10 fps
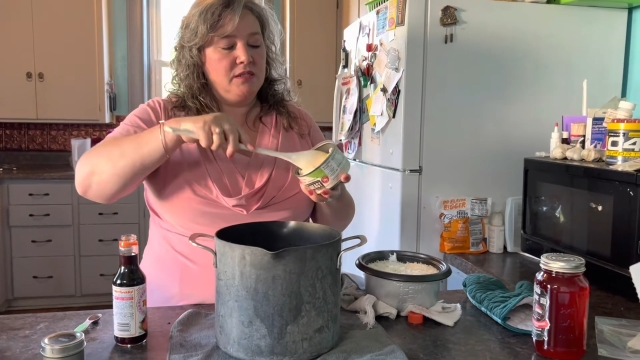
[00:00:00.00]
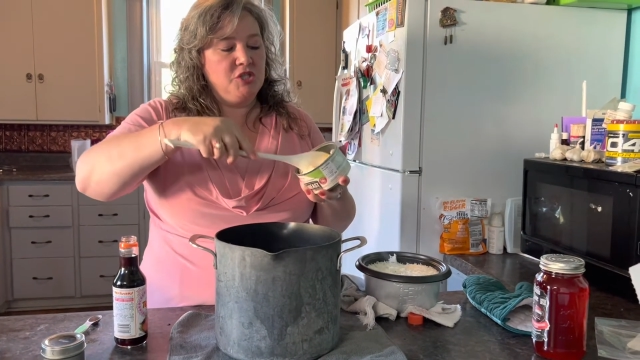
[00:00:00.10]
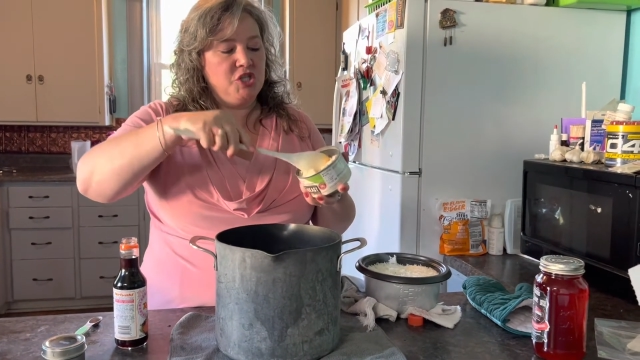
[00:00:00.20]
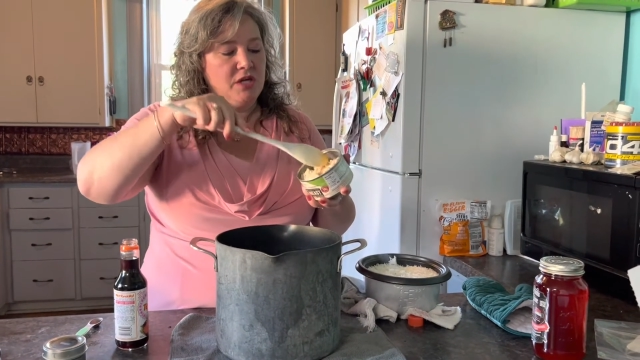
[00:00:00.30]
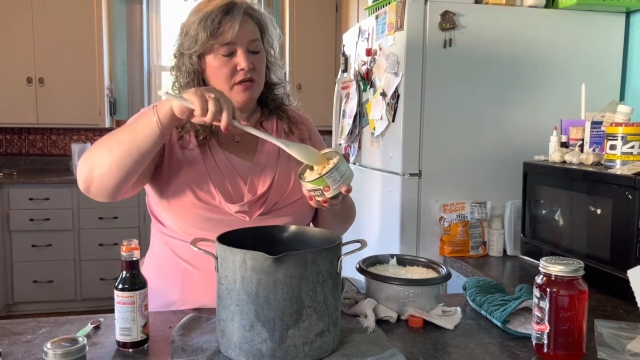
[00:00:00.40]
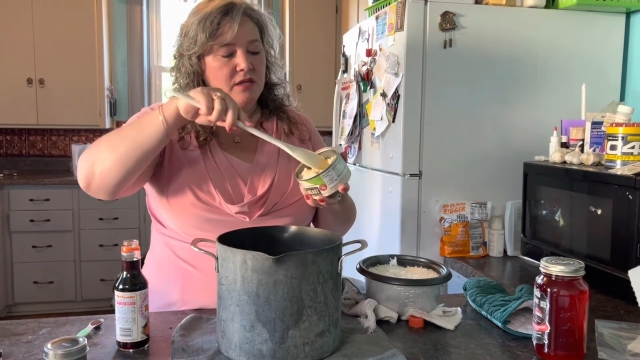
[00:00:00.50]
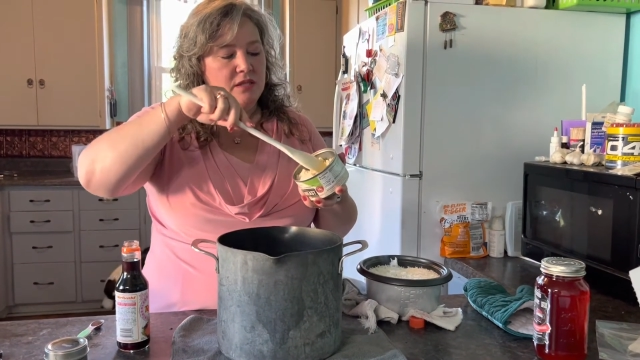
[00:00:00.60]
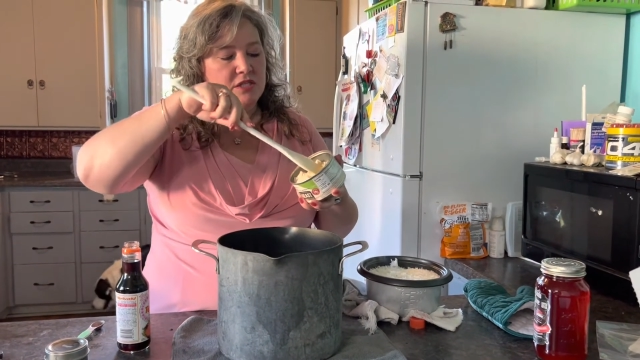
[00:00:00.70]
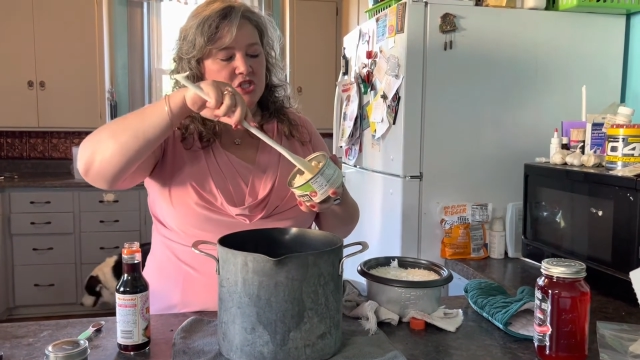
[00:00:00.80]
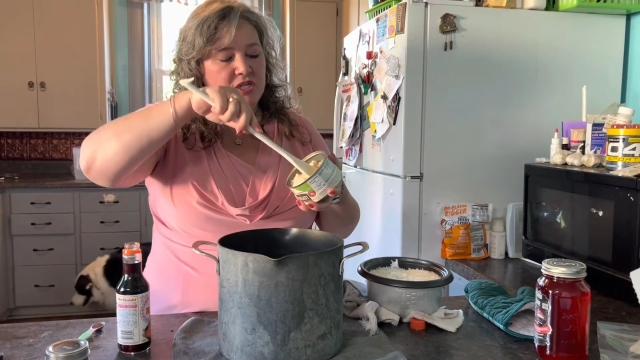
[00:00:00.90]
chunk
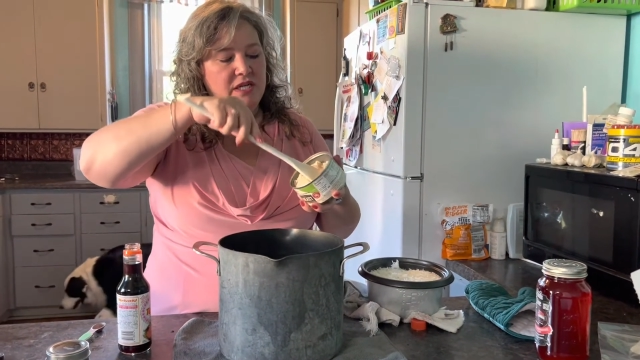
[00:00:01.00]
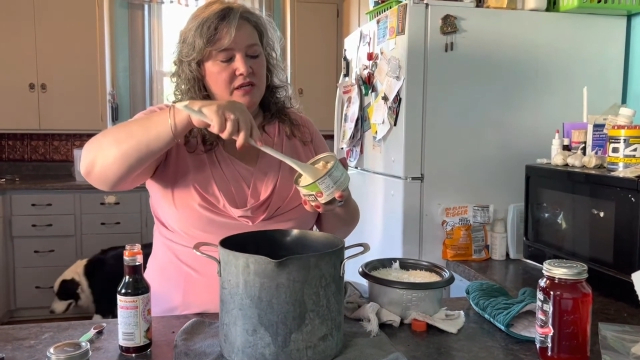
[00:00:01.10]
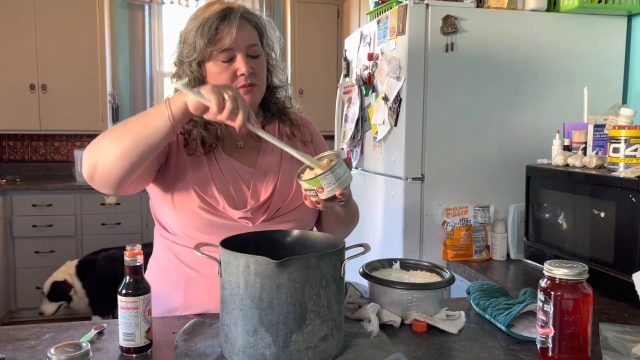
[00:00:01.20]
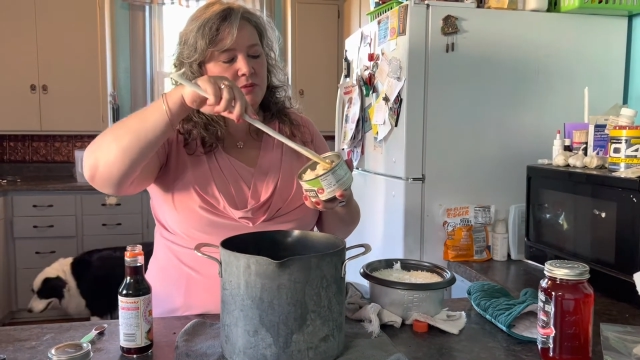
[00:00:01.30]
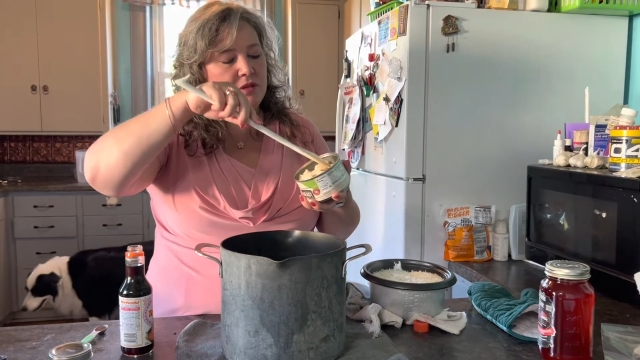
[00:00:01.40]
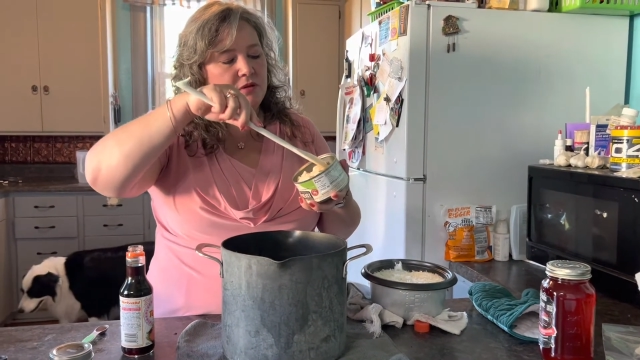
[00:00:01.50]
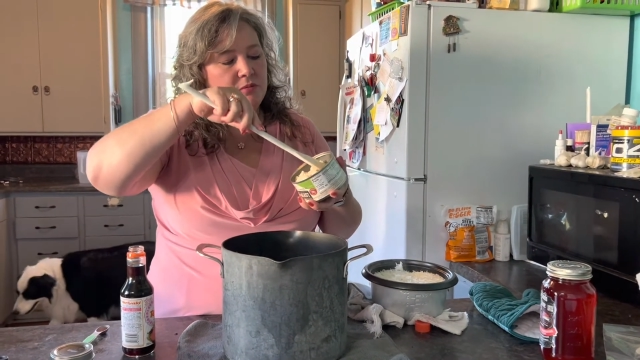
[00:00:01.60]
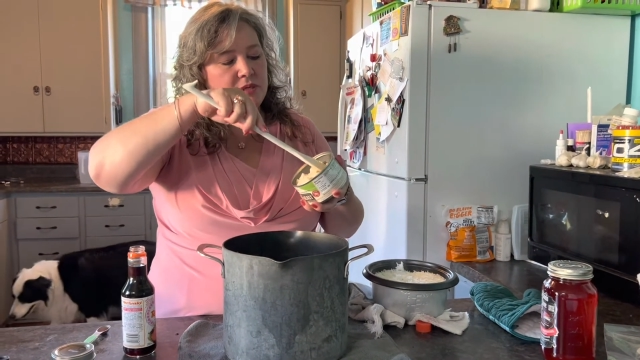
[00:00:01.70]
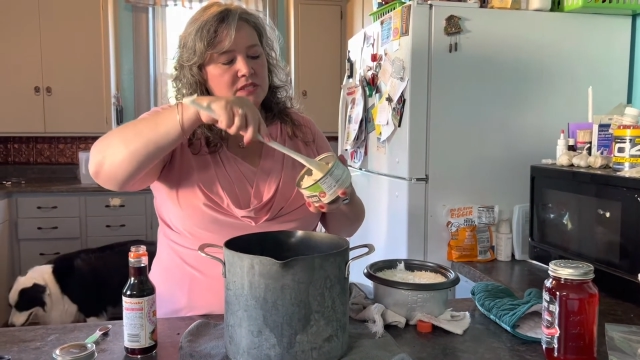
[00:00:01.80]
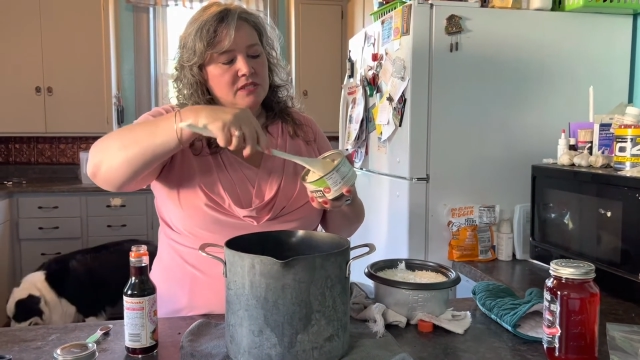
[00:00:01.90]
this chicken up a little
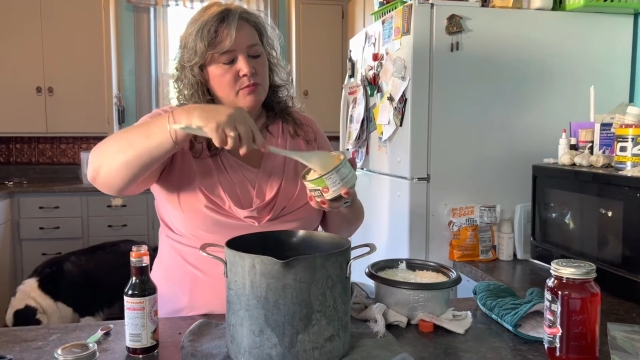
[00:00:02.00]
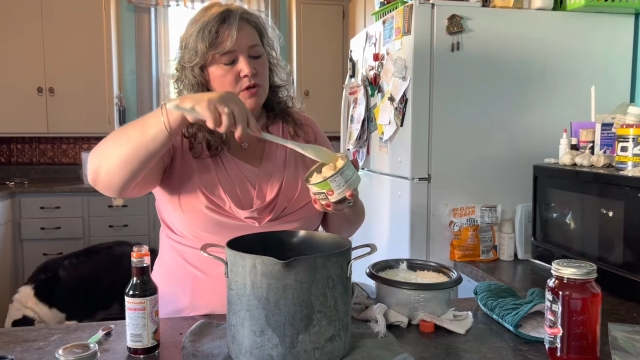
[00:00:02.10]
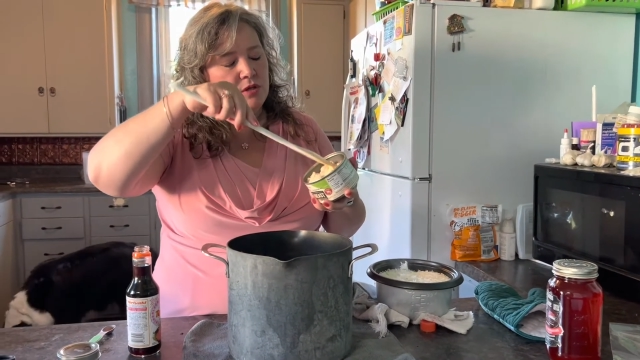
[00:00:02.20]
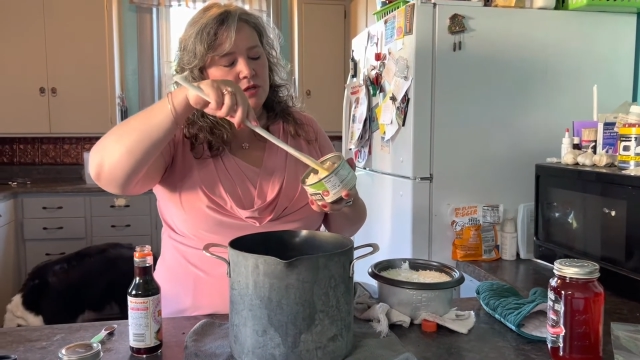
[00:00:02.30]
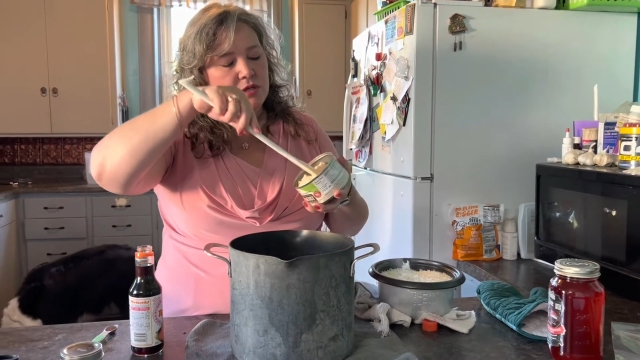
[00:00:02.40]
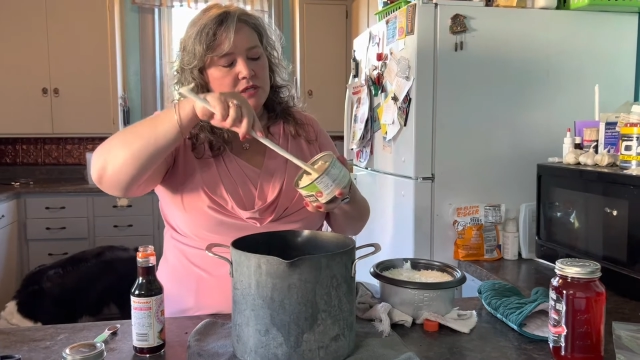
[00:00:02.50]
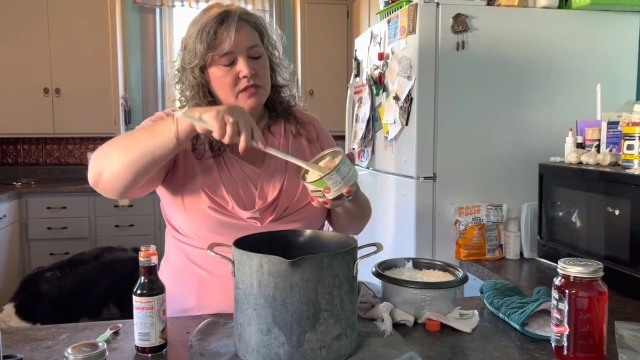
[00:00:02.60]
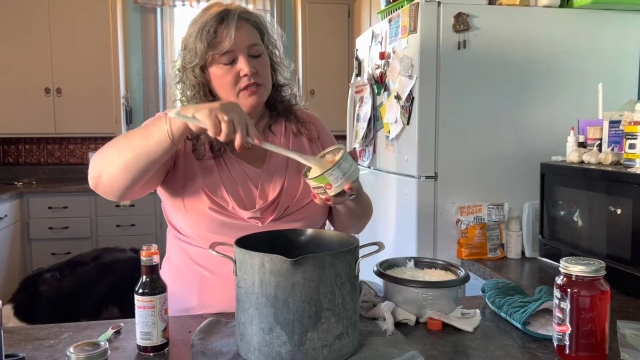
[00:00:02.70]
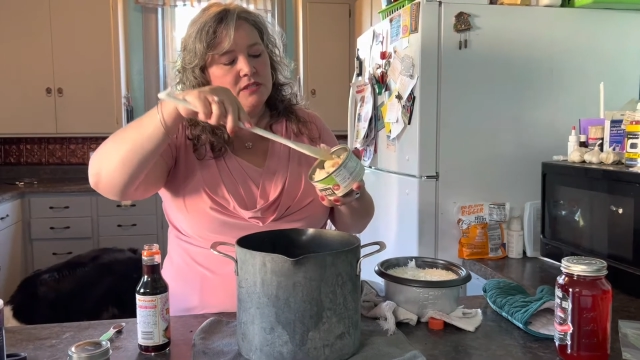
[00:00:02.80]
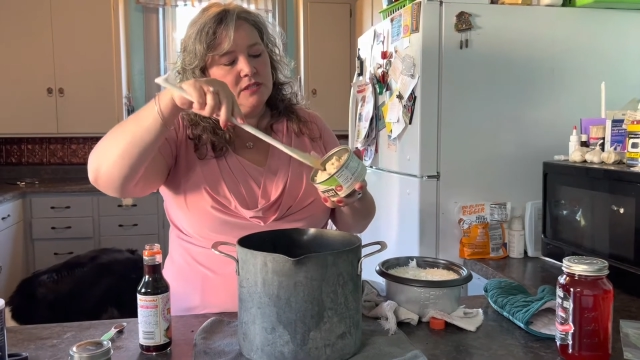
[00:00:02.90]
bit smaller
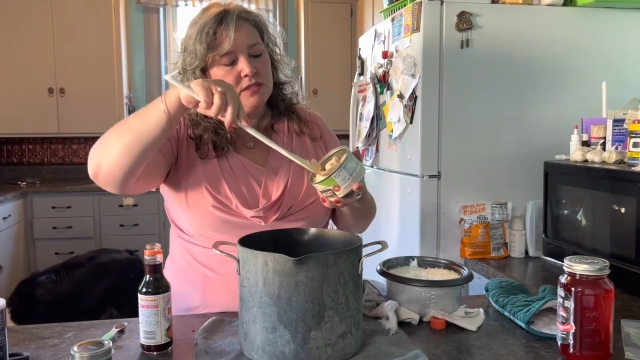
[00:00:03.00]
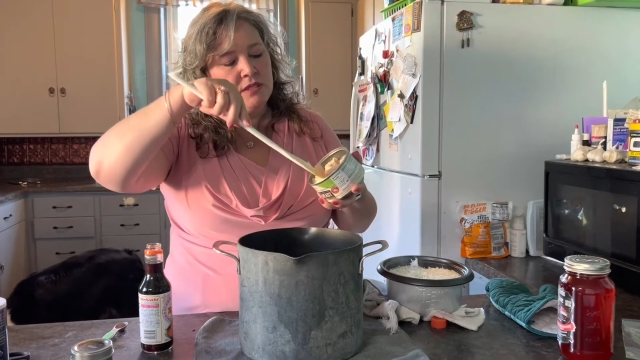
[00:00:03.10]
because